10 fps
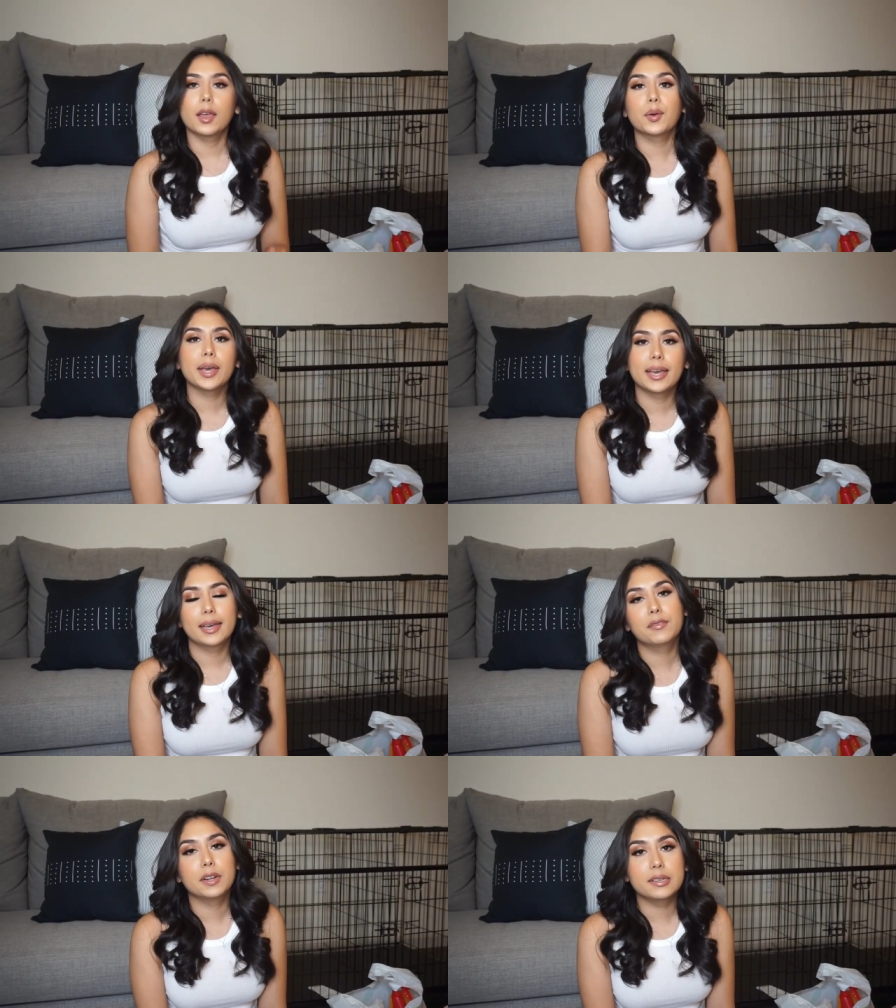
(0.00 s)
Okay,
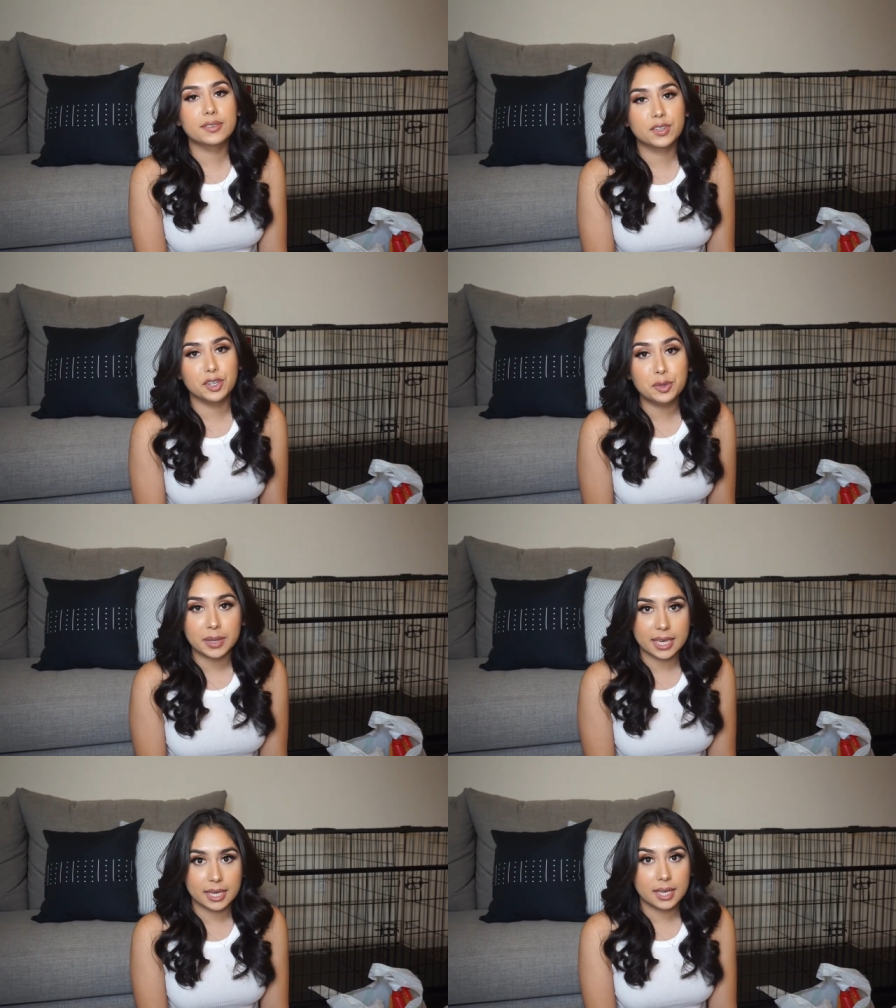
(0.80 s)
and for his
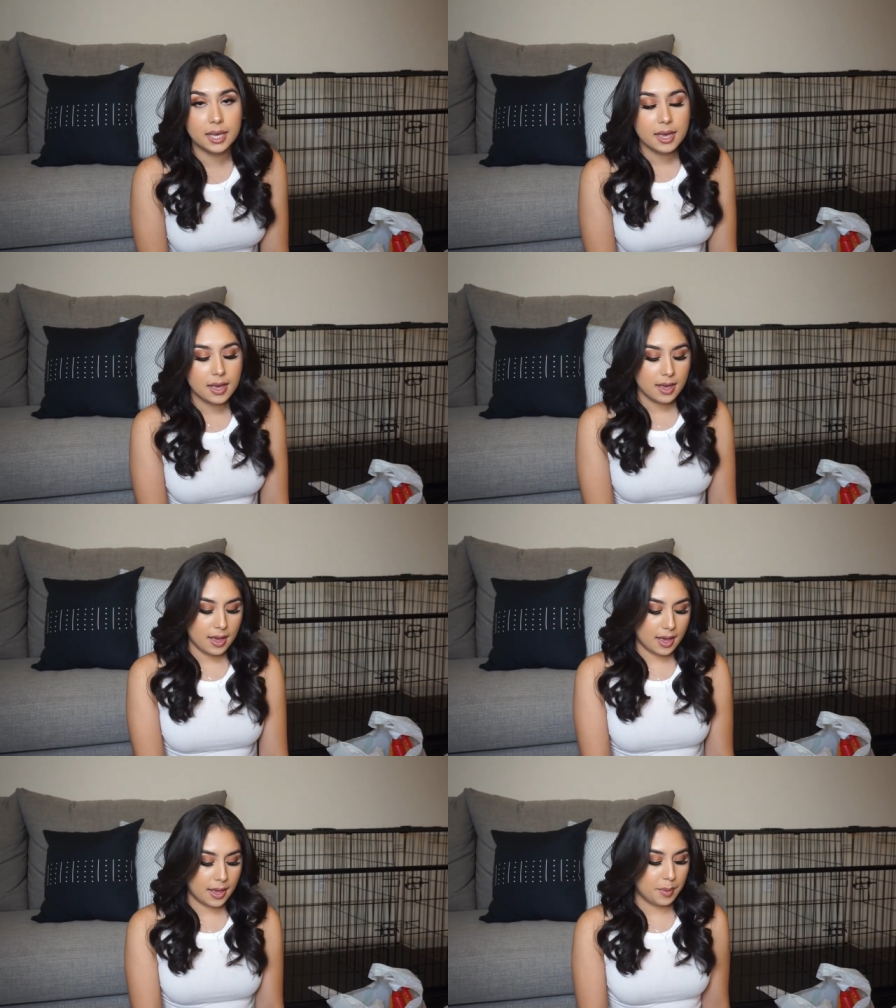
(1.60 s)
grooming,
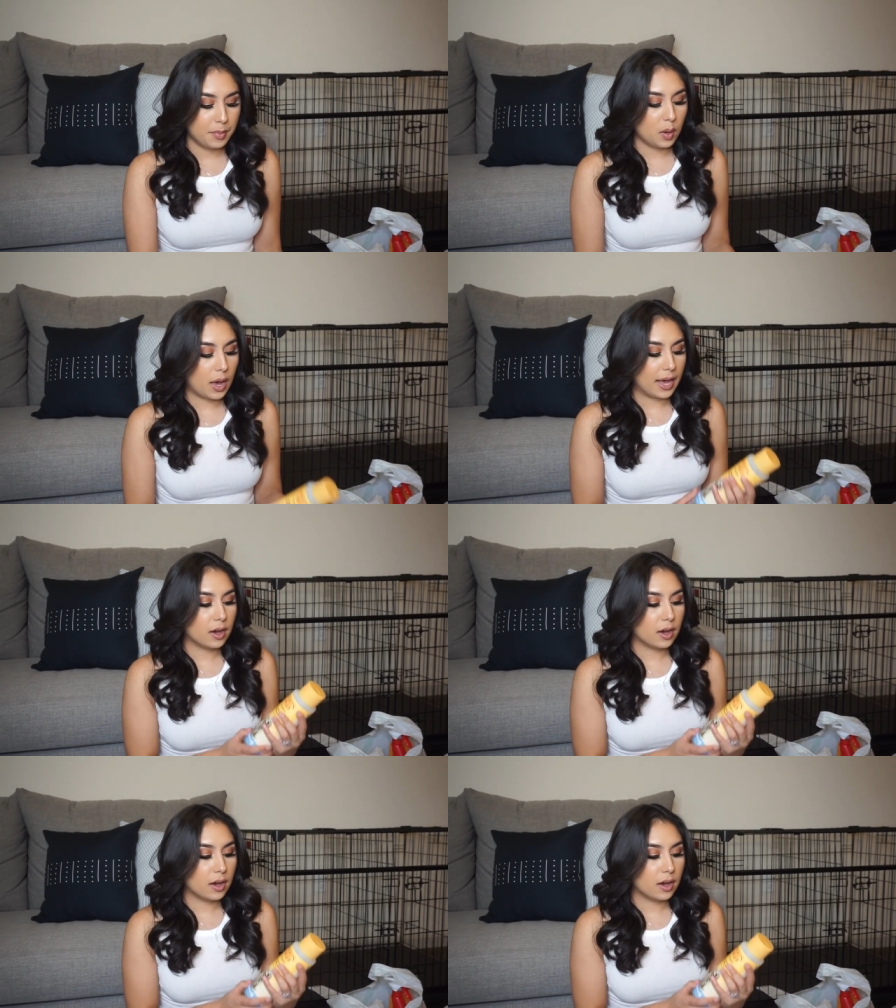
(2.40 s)
um, I